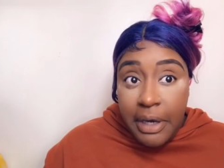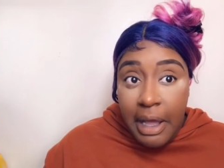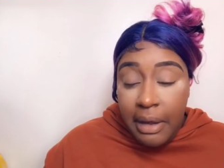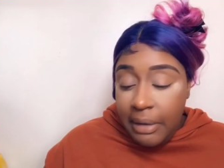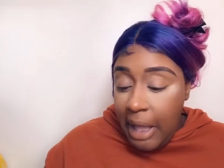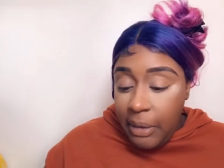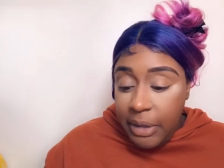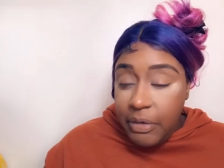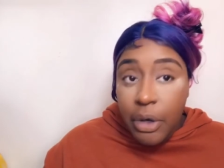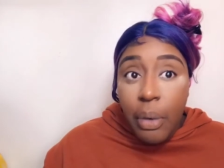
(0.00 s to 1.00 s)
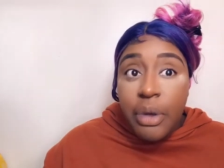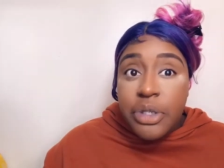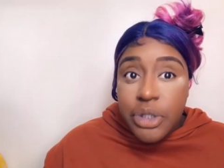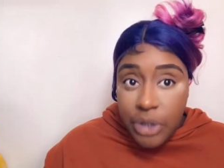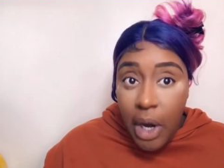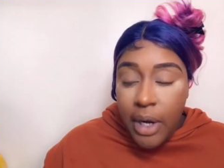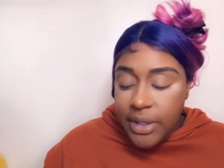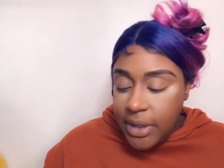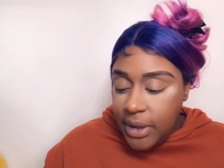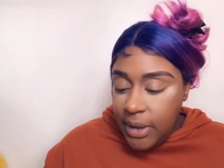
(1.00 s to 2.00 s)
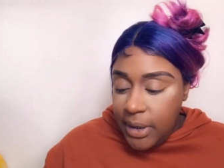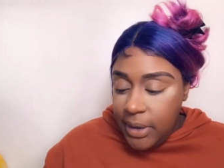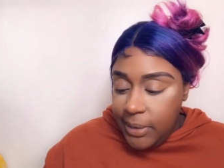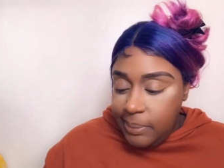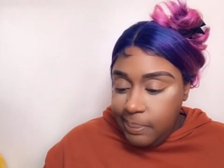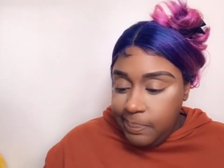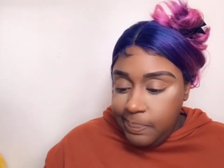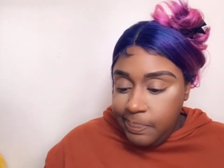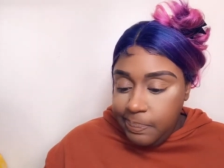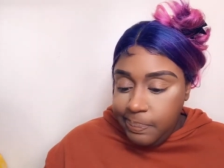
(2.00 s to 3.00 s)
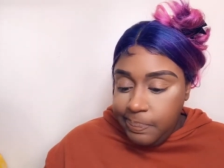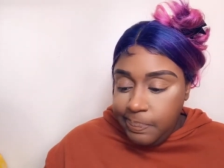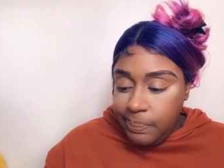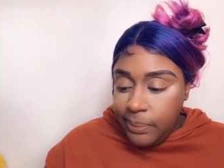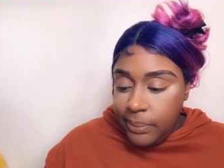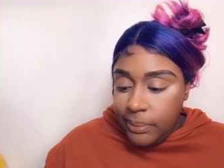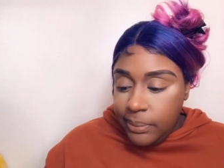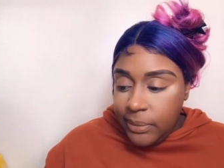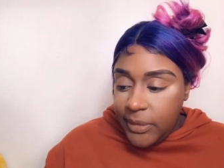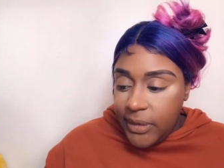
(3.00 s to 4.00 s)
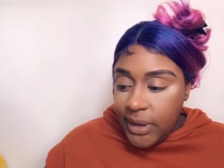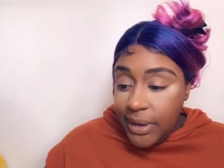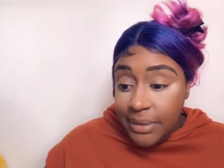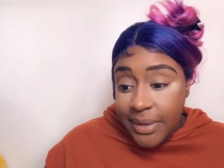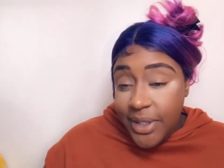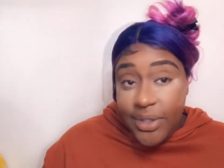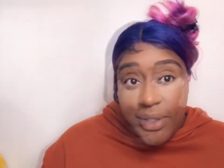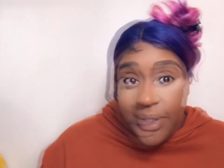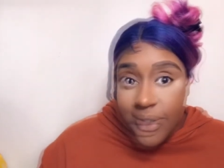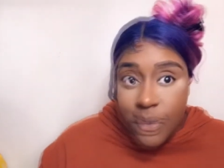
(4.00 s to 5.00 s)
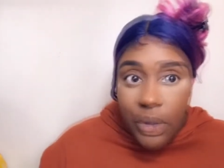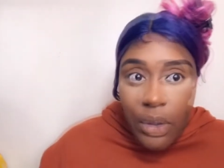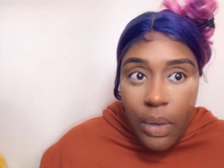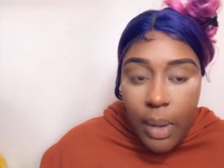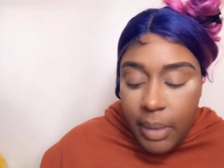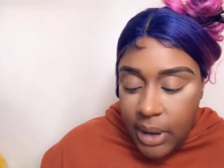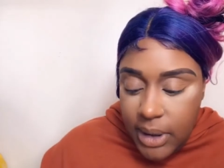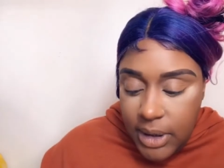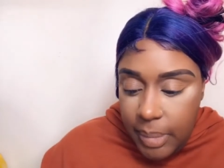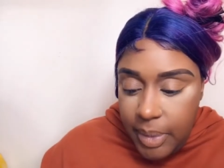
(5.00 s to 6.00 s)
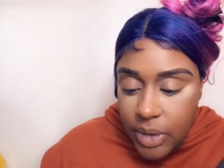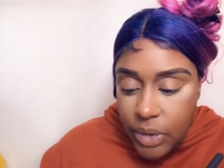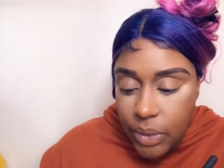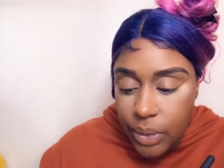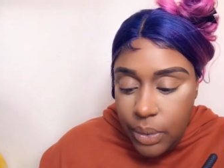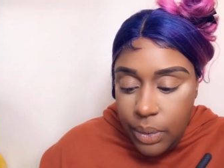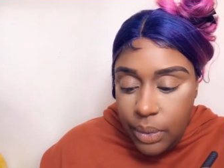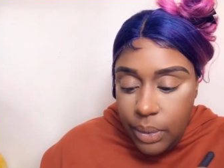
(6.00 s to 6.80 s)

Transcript: it out. I don't even know where to start. Hmm. Let's just... So I'm going to dip into